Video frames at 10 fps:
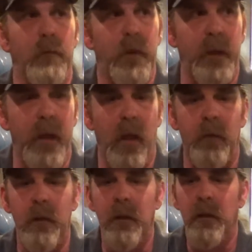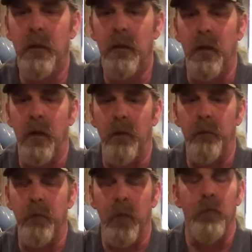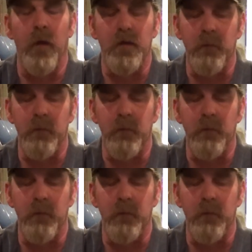putting out, or their production